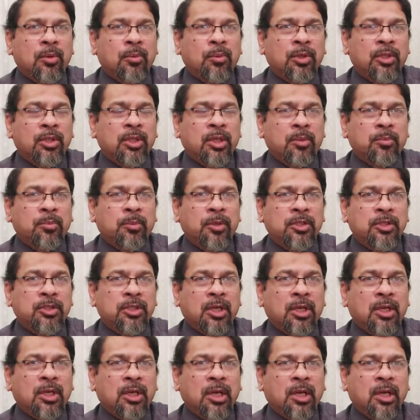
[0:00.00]
whether
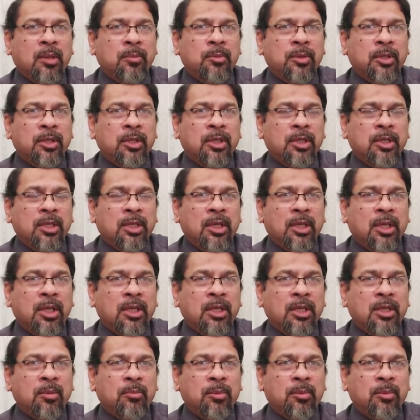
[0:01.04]
patient having any